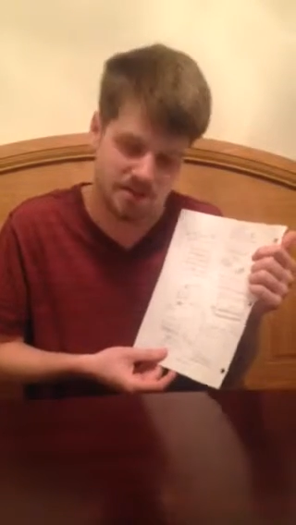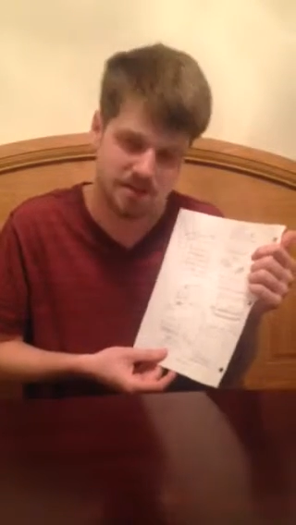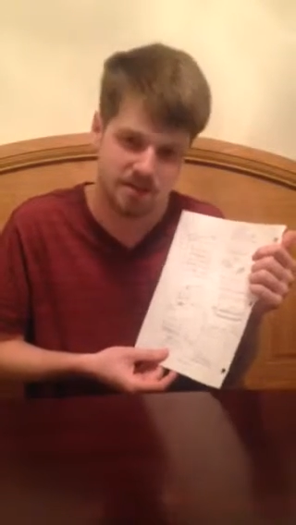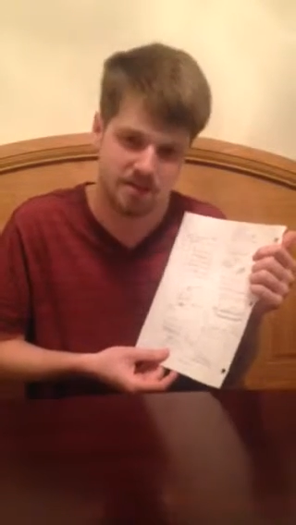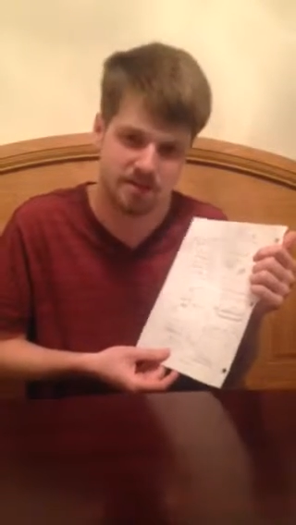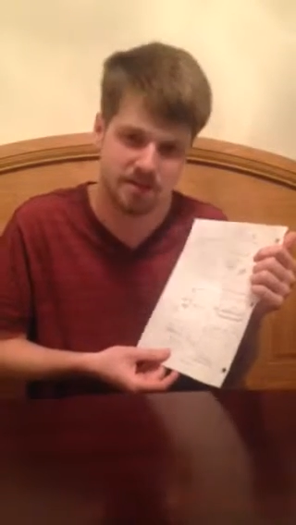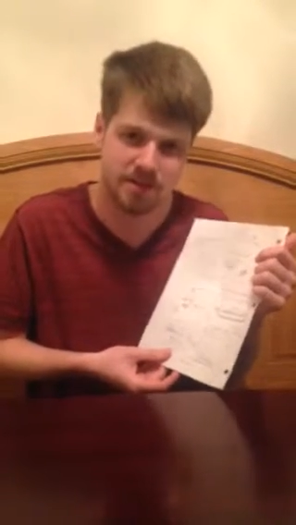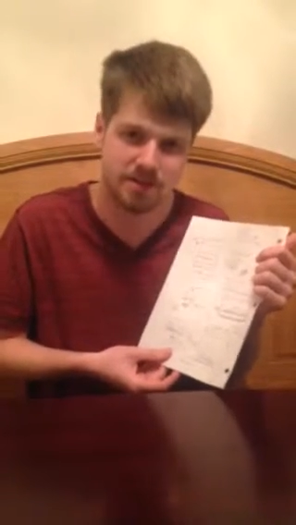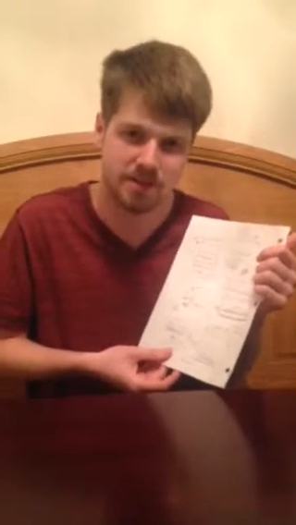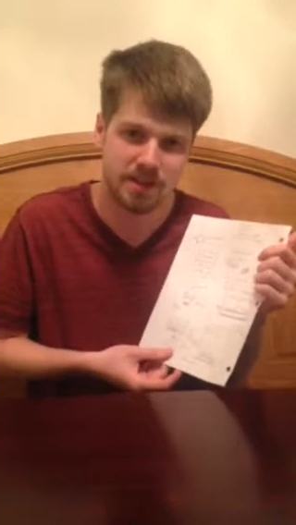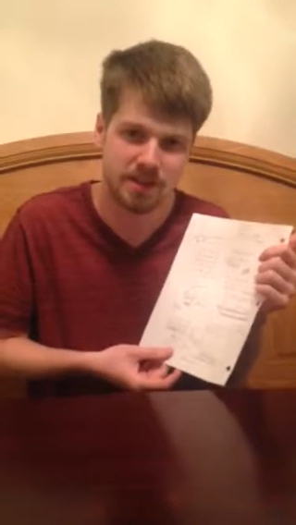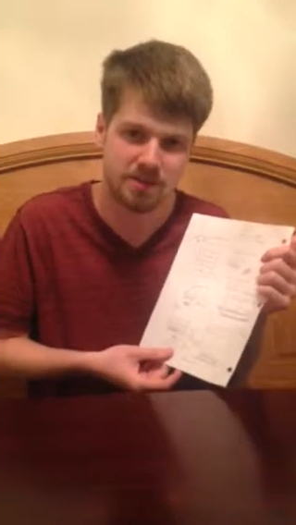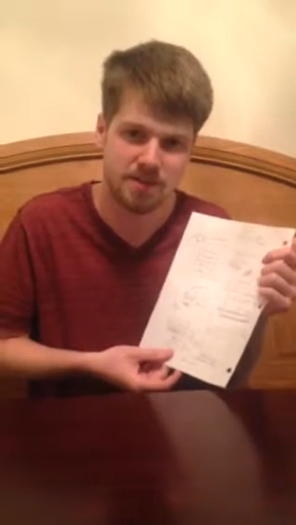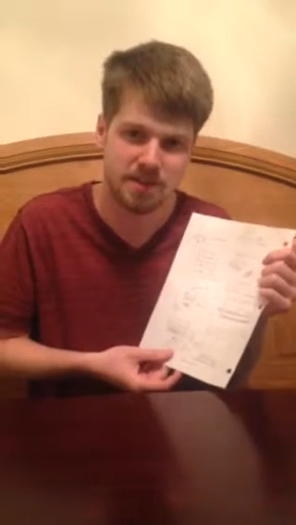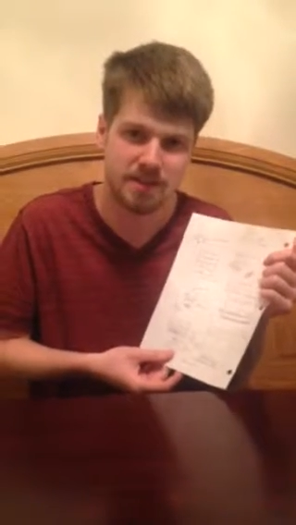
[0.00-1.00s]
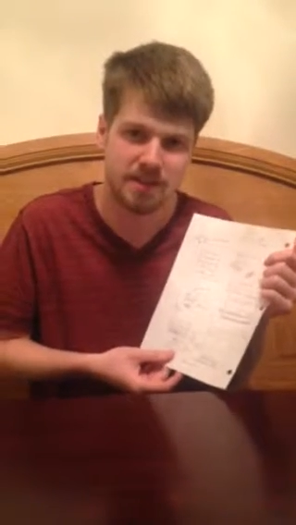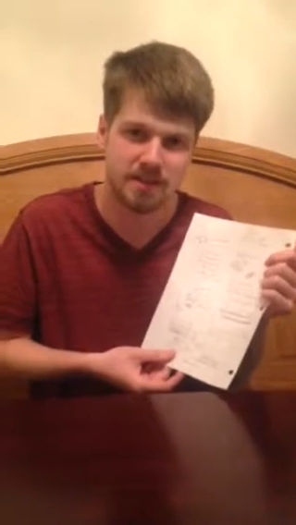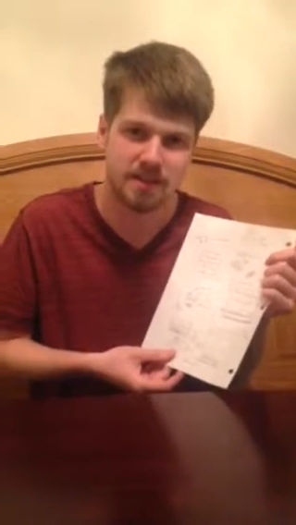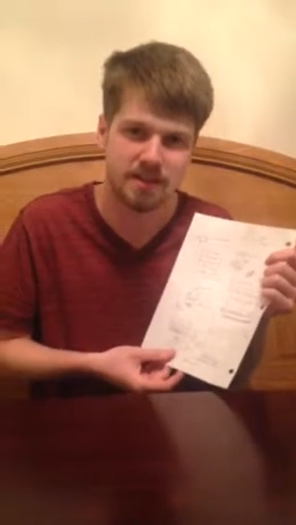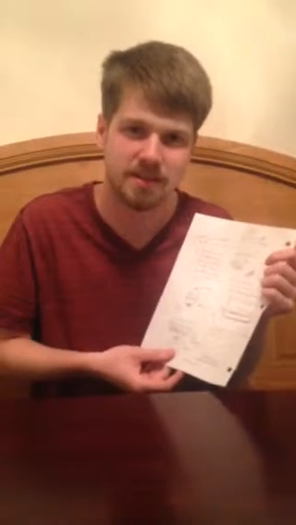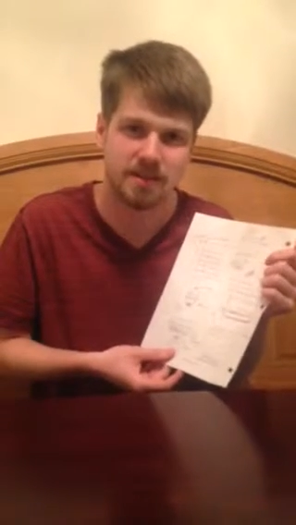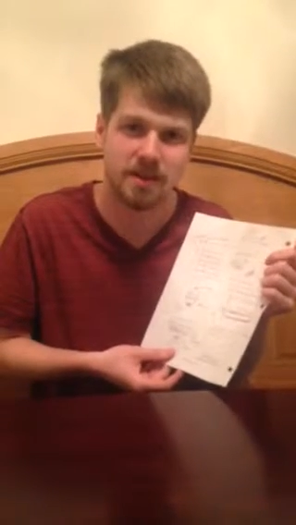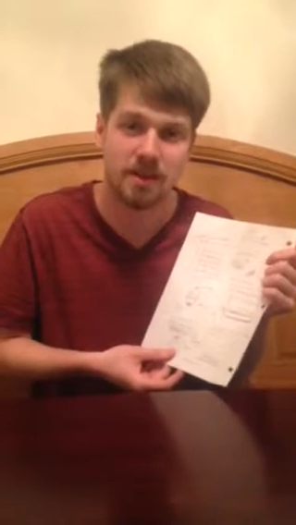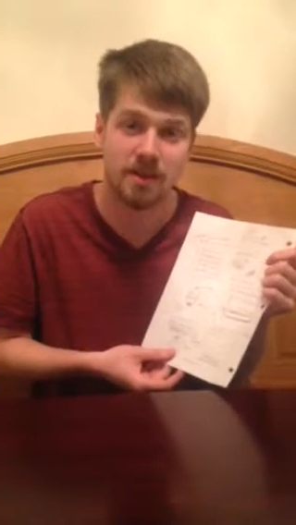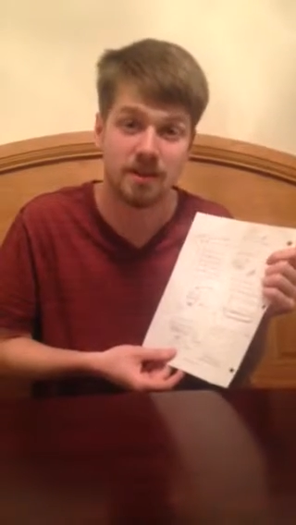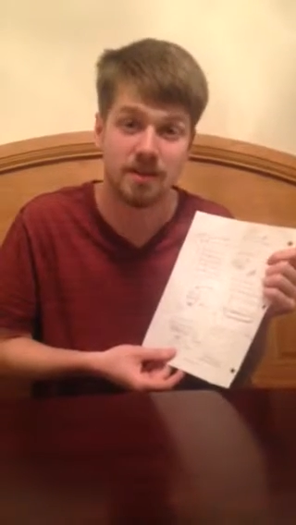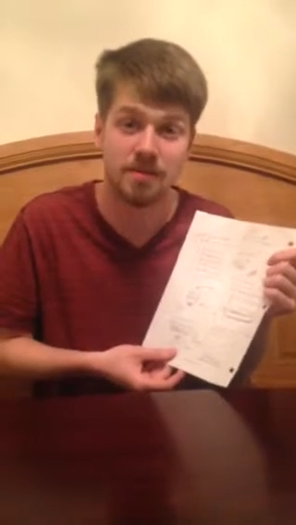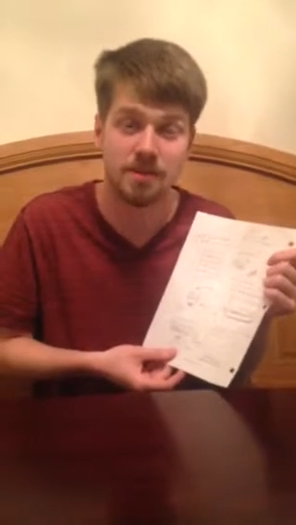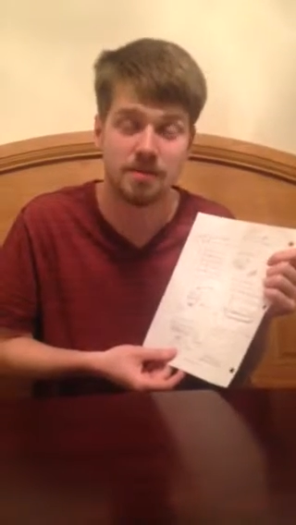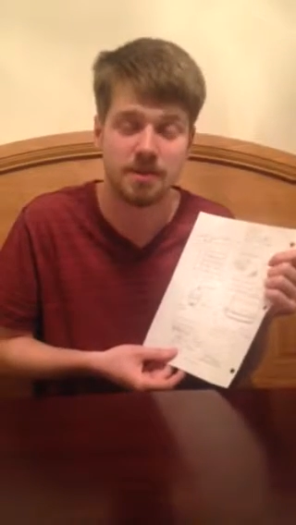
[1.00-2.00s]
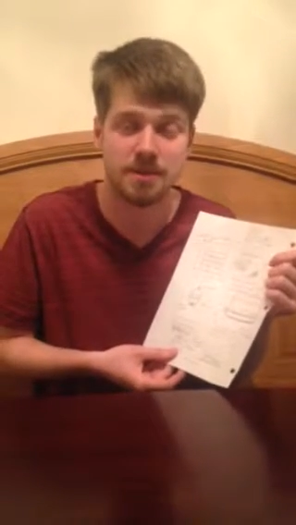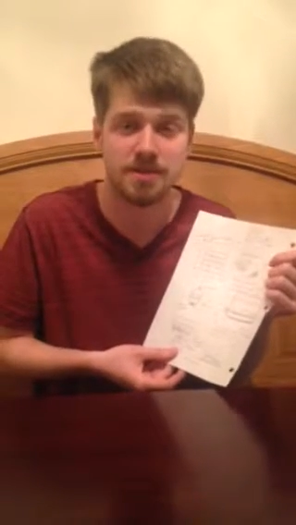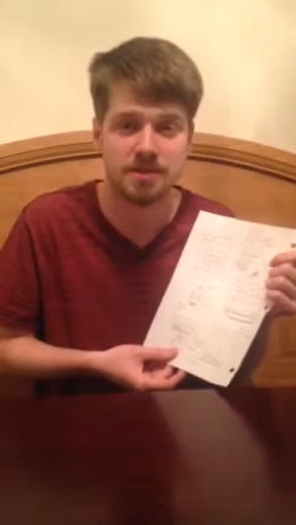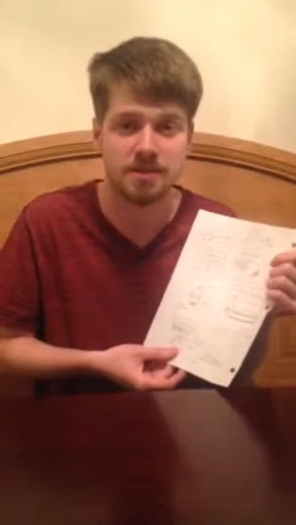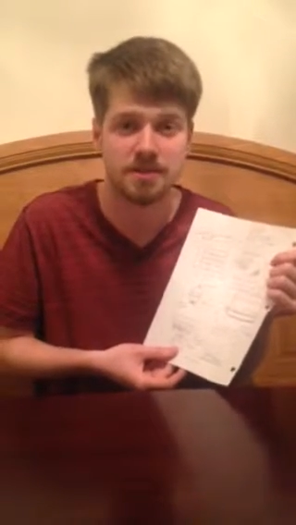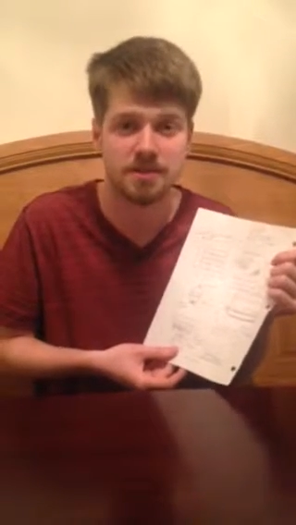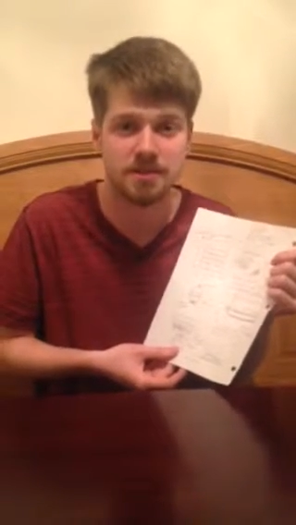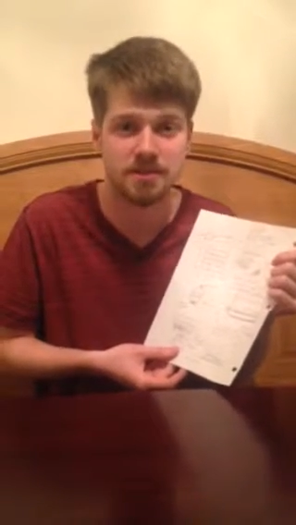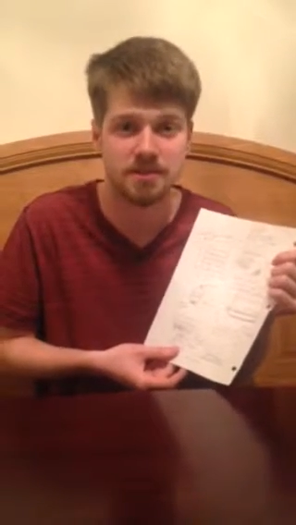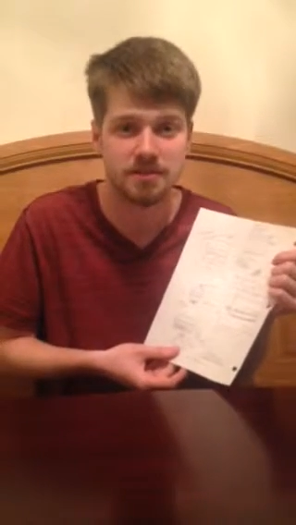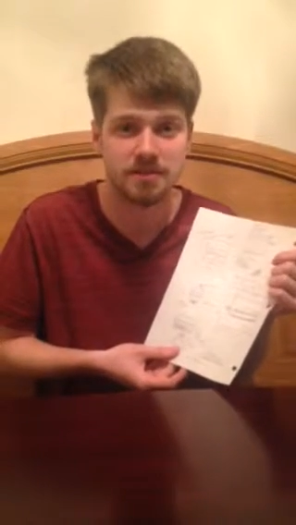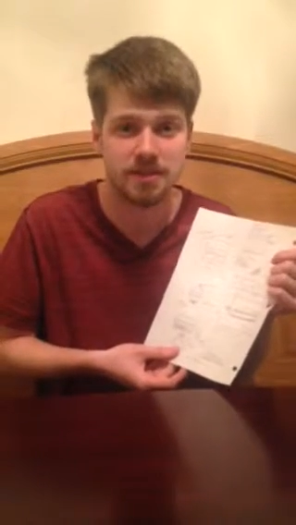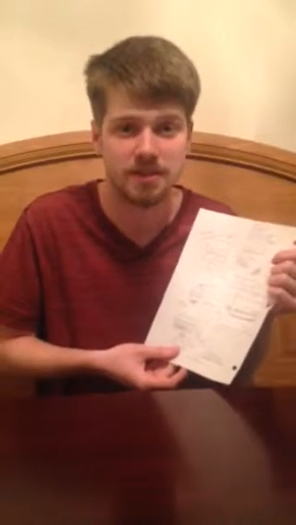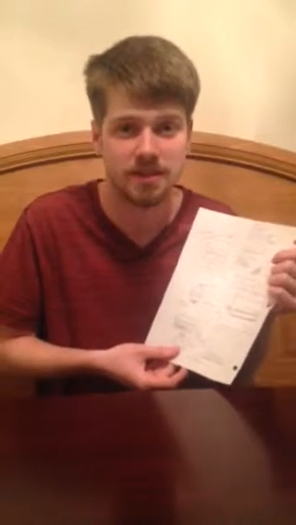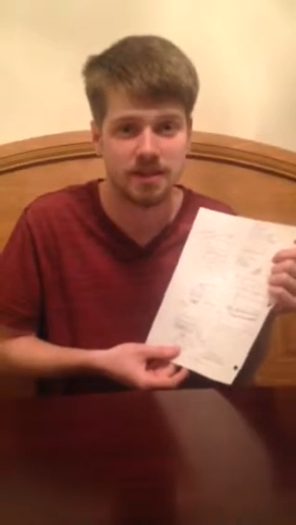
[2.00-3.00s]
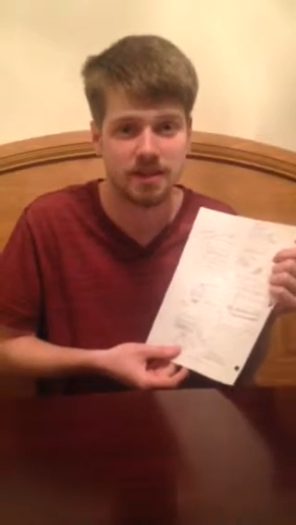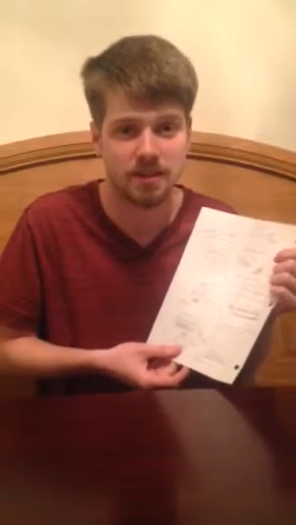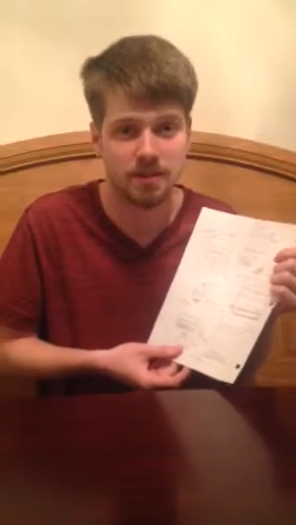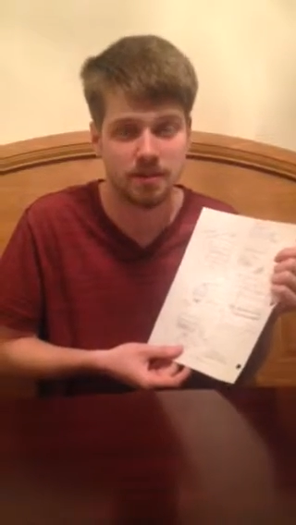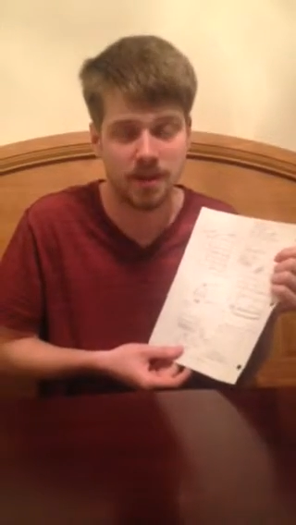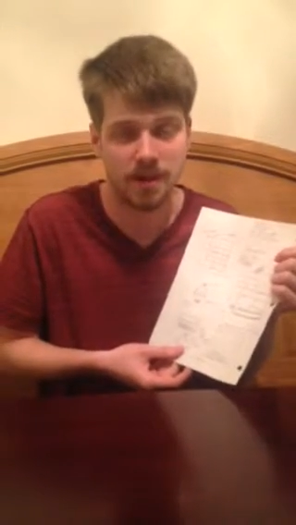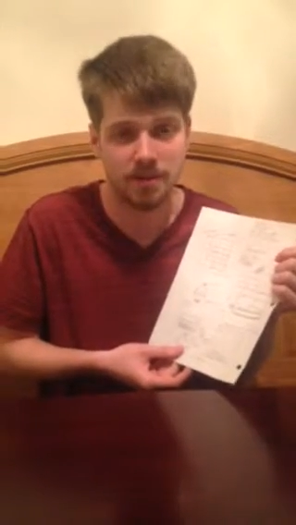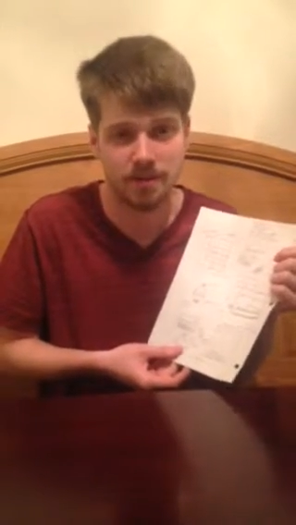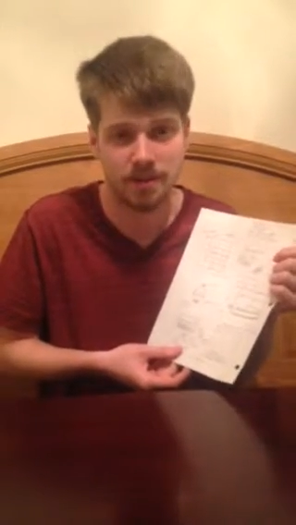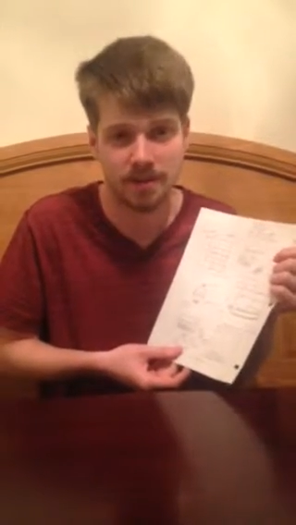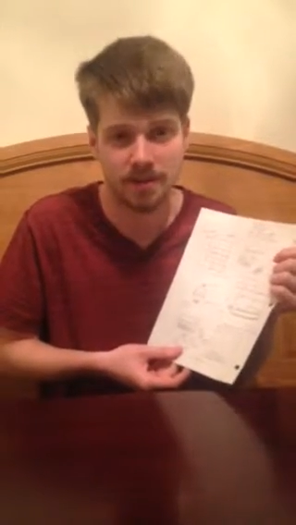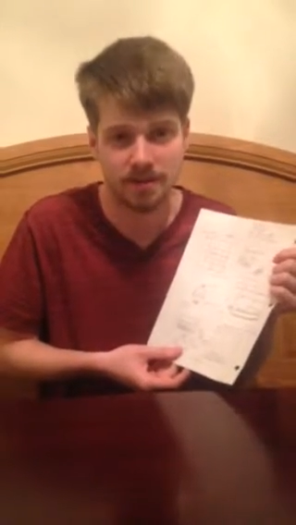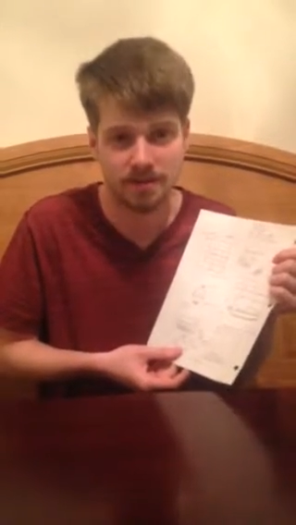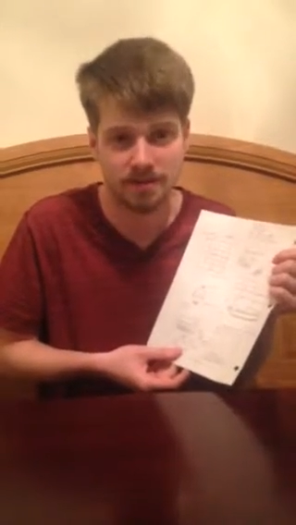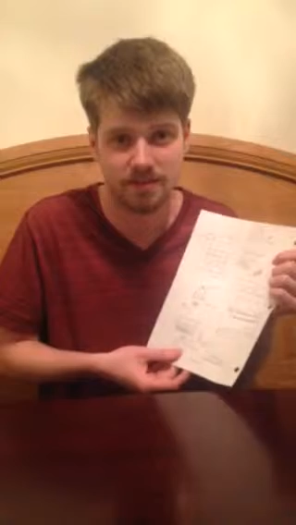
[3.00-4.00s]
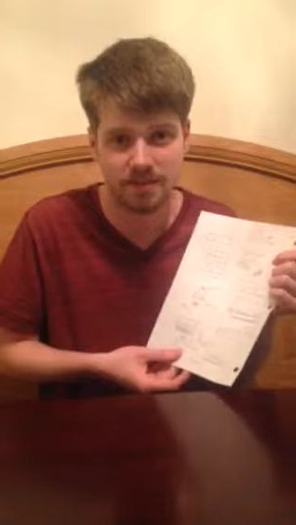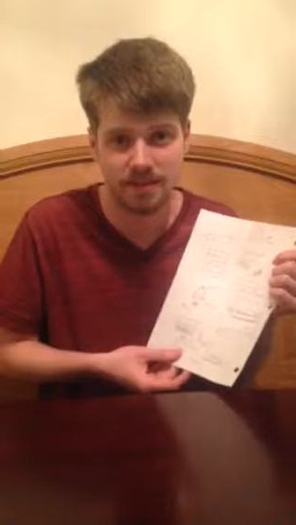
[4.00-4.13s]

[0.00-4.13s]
are developed in all of our muscles, no matter what,